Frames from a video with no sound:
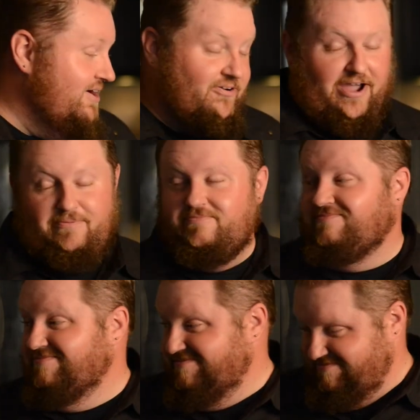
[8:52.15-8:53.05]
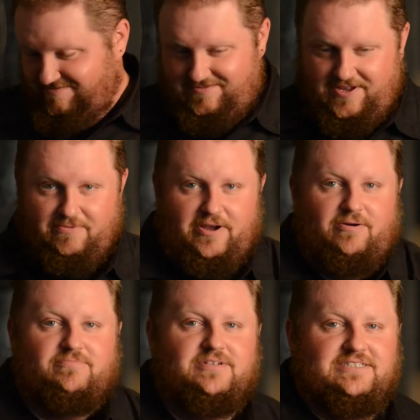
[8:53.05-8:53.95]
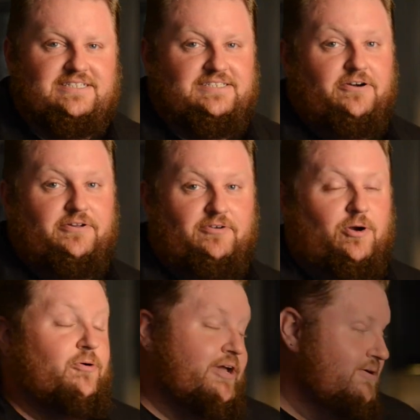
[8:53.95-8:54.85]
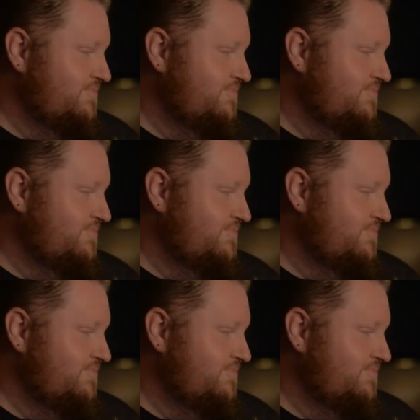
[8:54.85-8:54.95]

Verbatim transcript: Okay, here we go, because it's already recording.